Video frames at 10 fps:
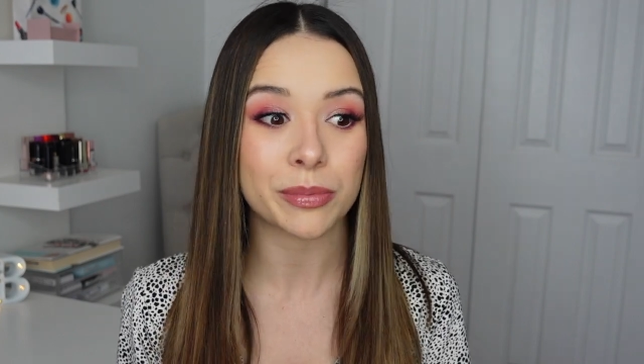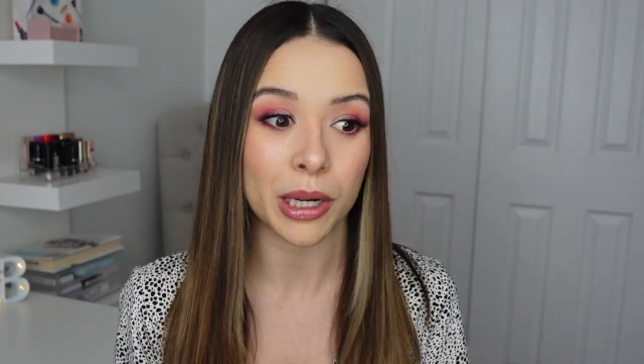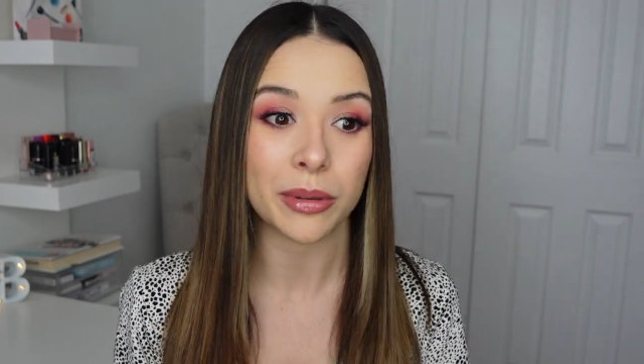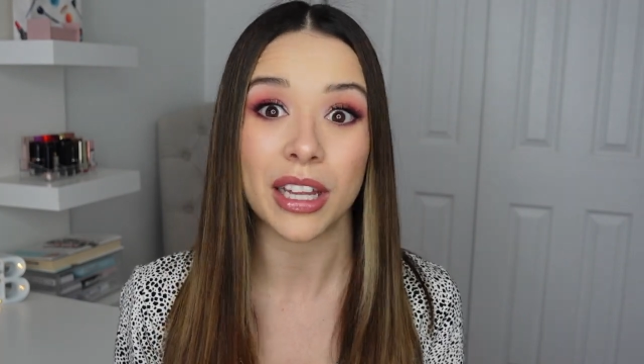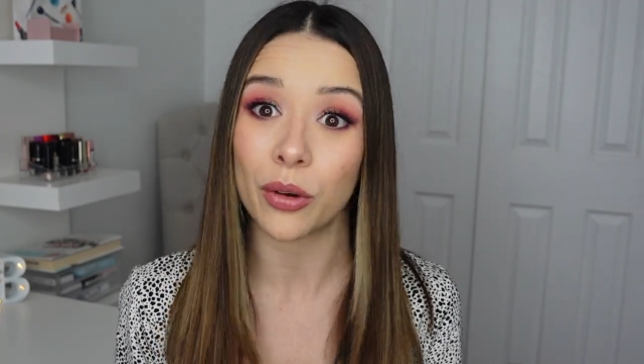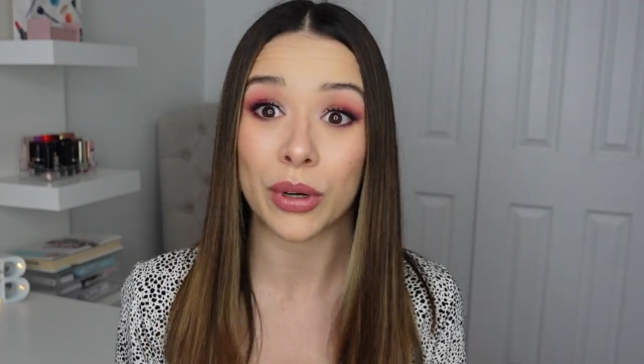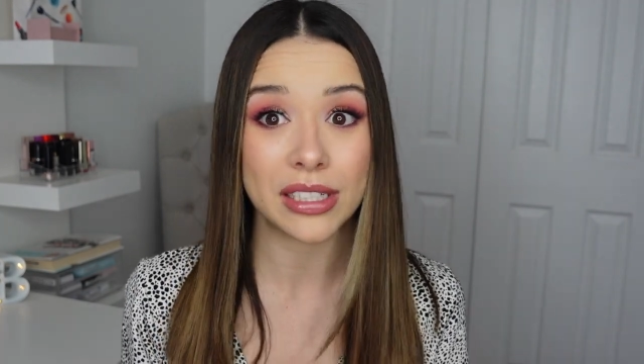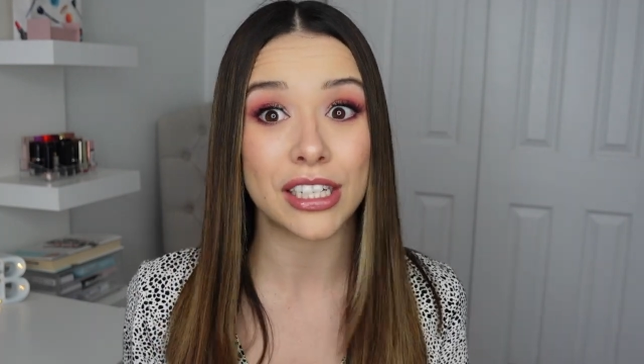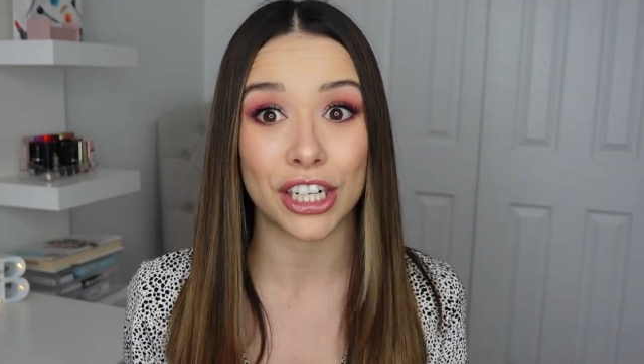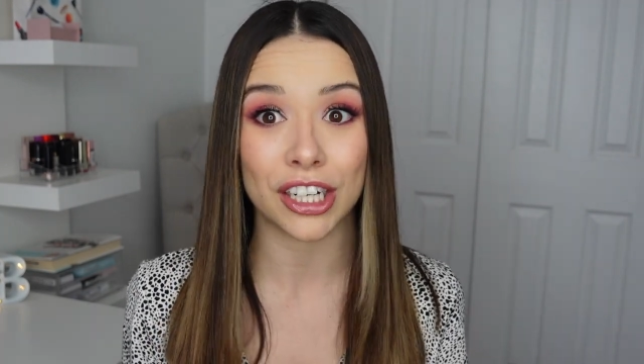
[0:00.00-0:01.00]
It's probably like
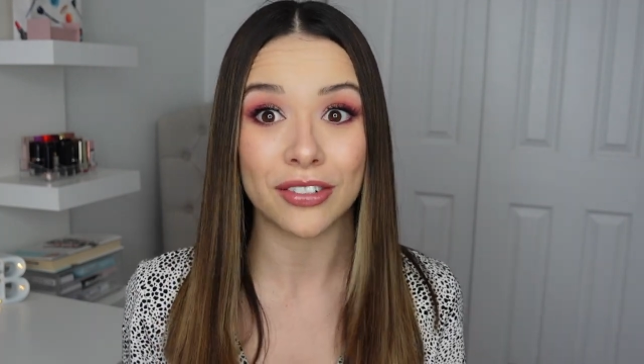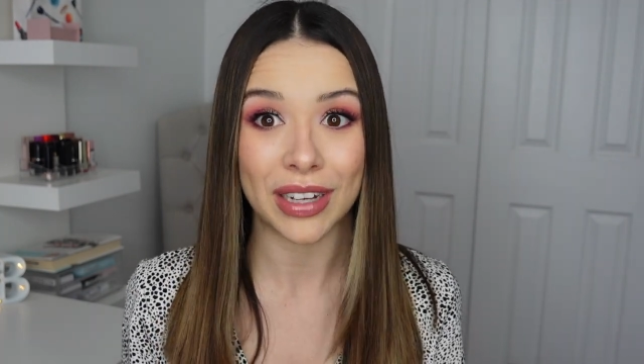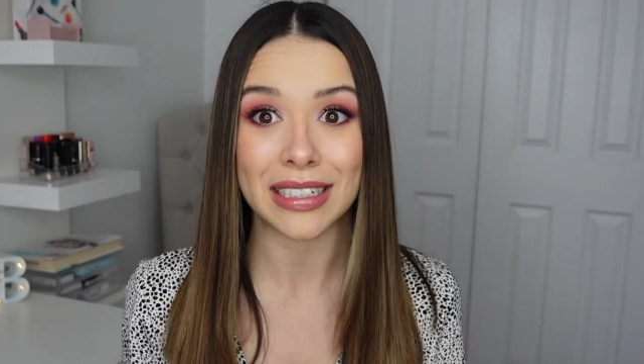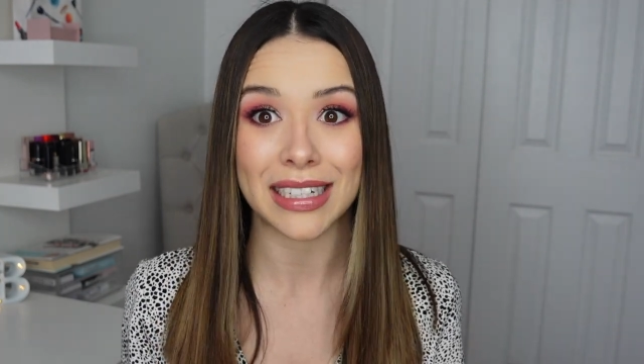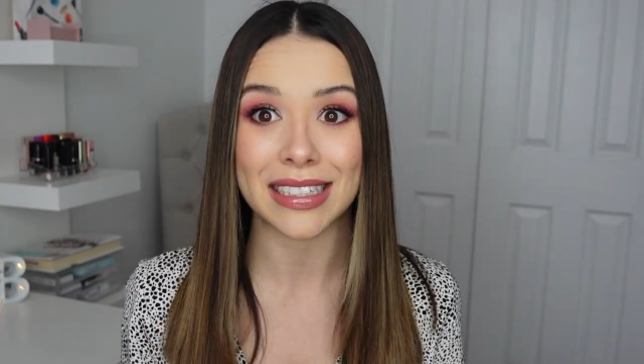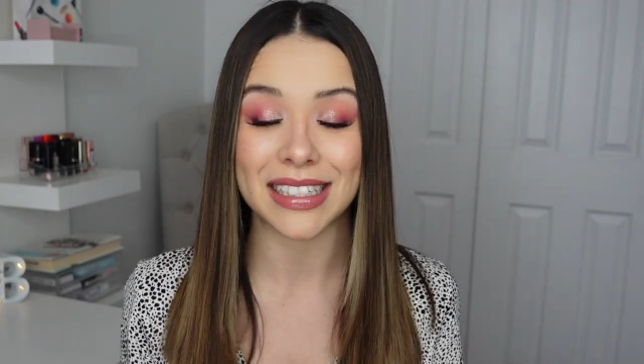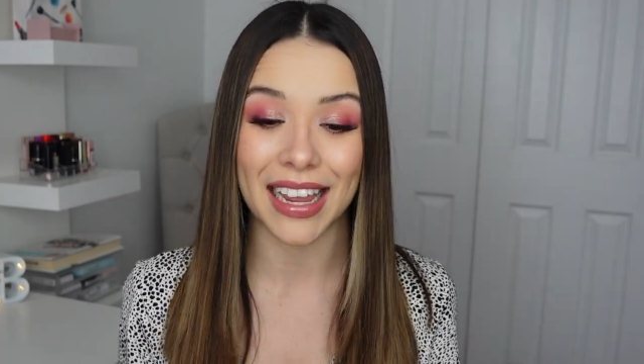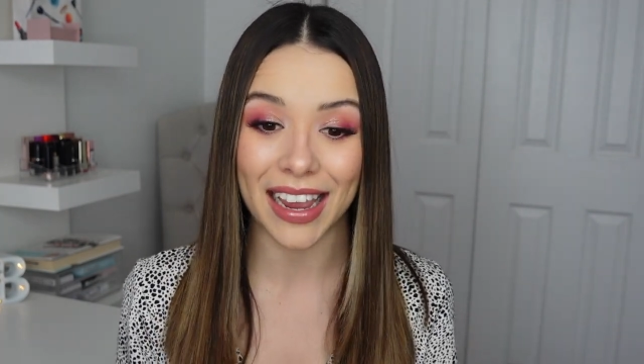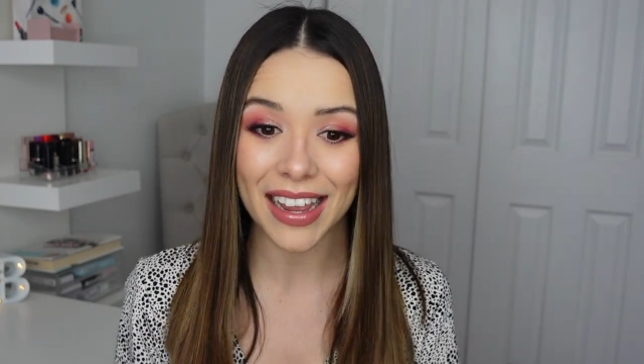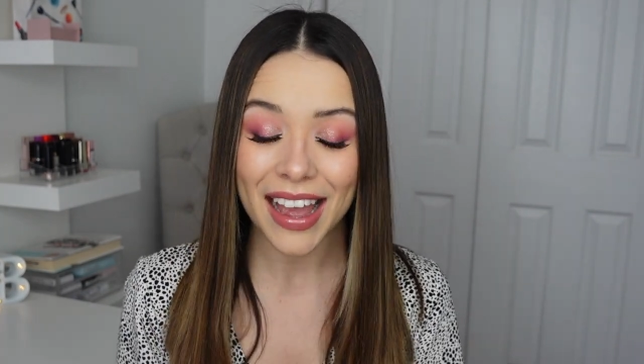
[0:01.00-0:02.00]
once a year, Valentine's
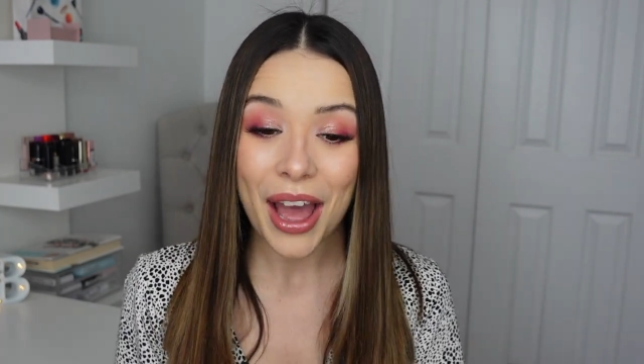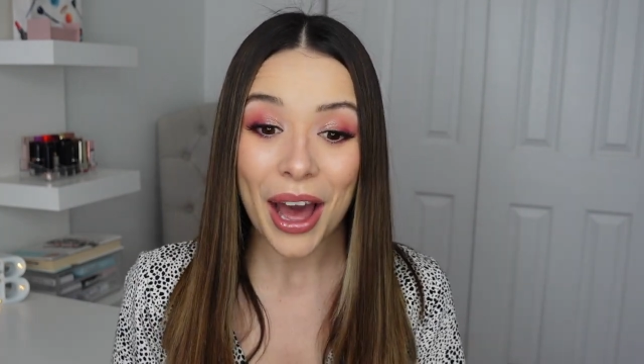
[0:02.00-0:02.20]
Day.